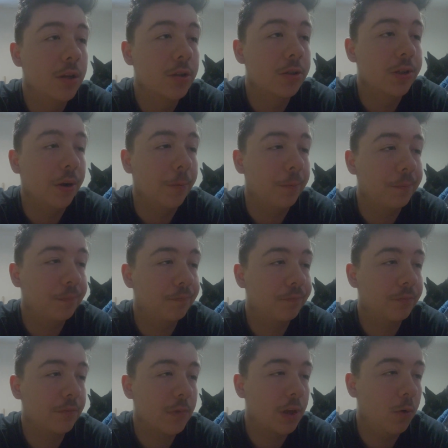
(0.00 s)
So,
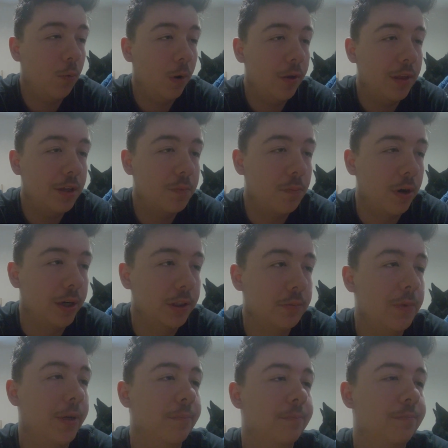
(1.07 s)
where this brings
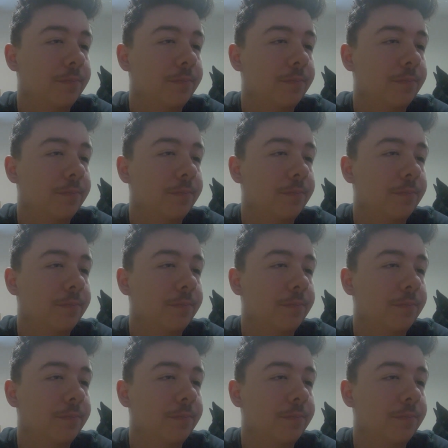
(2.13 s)
me.